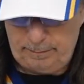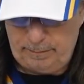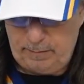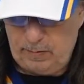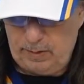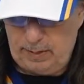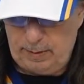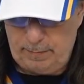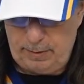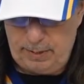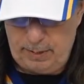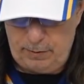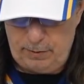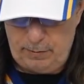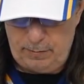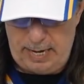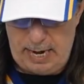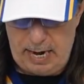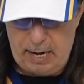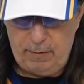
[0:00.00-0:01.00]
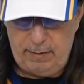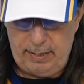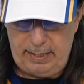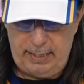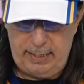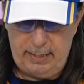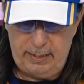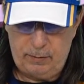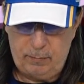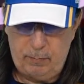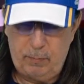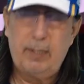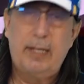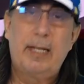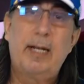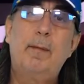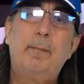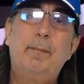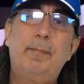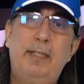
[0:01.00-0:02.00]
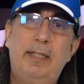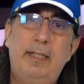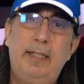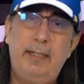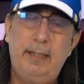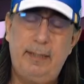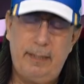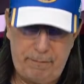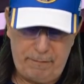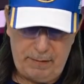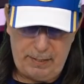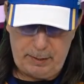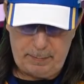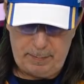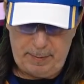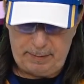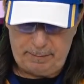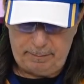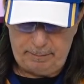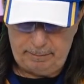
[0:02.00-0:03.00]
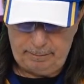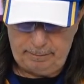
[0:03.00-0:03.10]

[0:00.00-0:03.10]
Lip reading: what I'm going to do now is we'll get up the defenseman.